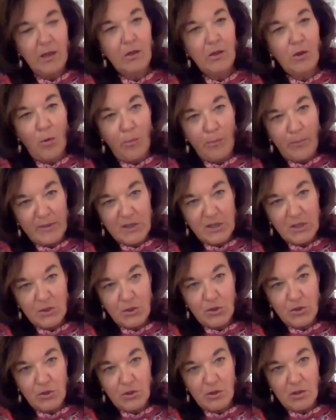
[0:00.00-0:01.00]
uh,
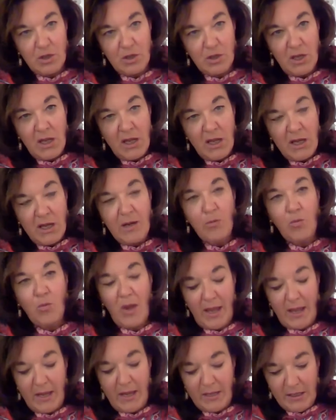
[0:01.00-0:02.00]
competition in a
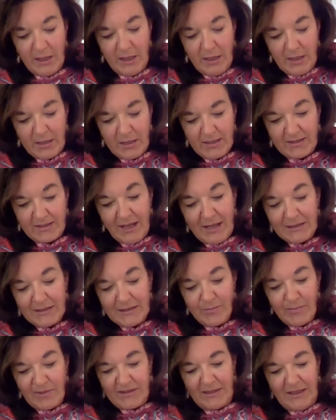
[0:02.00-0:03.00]
way that
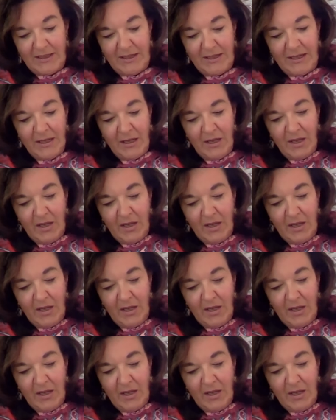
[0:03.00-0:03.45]
ultimately